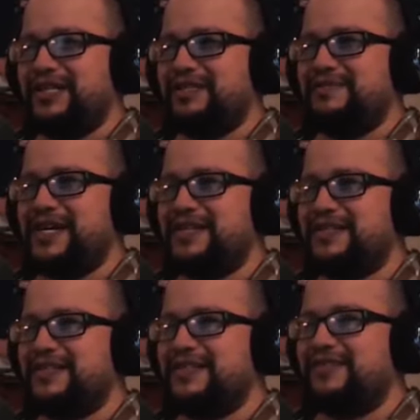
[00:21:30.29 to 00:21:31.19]
these
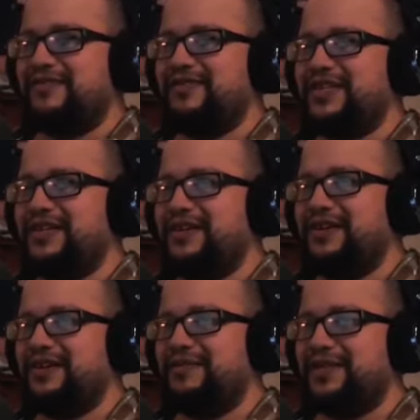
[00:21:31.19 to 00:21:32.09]
matches in 750 are
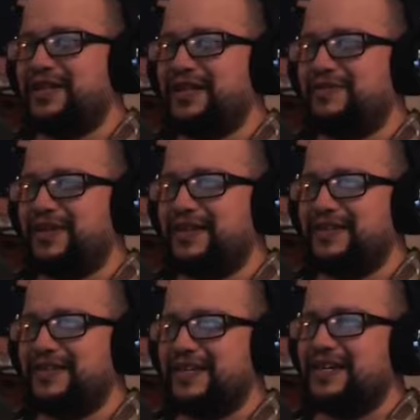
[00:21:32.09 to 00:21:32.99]
going to be like,
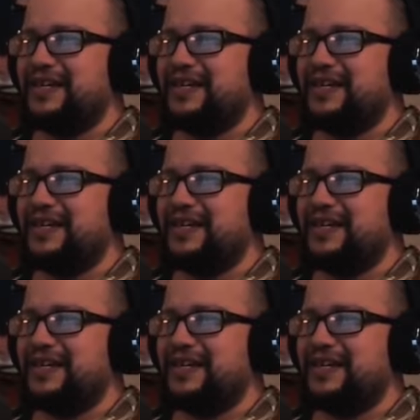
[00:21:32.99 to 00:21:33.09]
because,